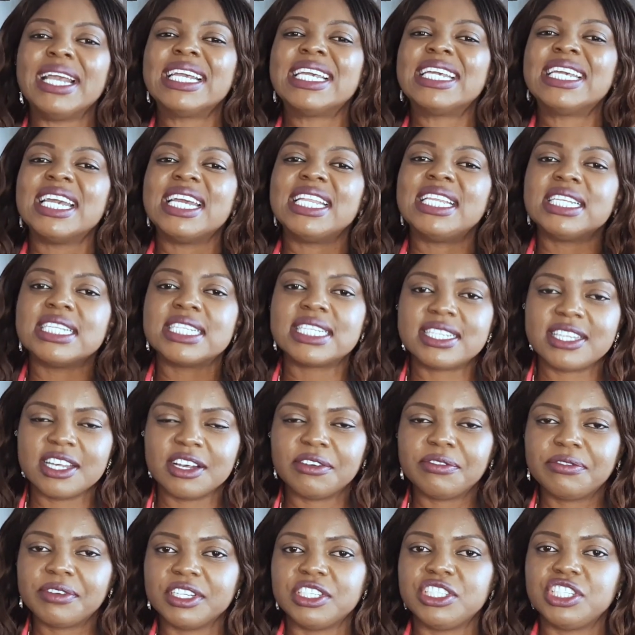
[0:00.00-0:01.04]
getting
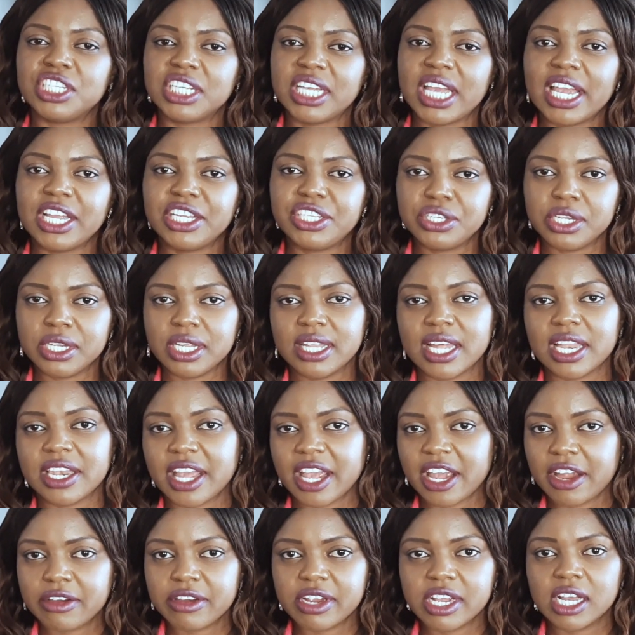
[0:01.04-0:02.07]
self-education in that
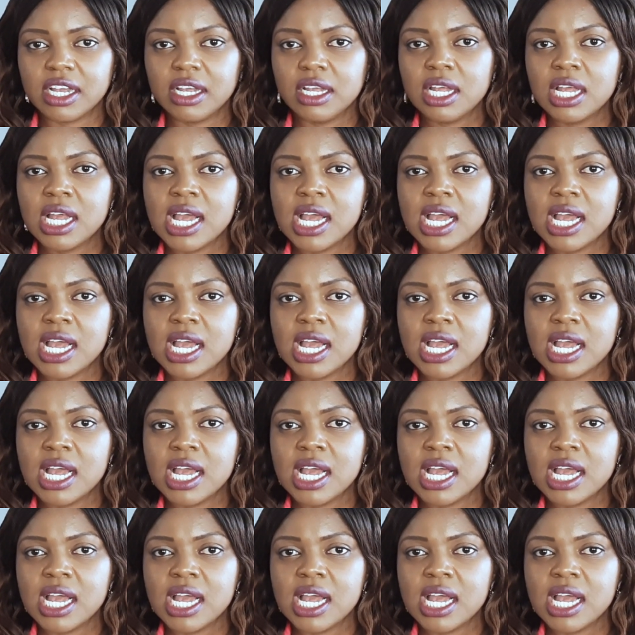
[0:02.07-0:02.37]
area.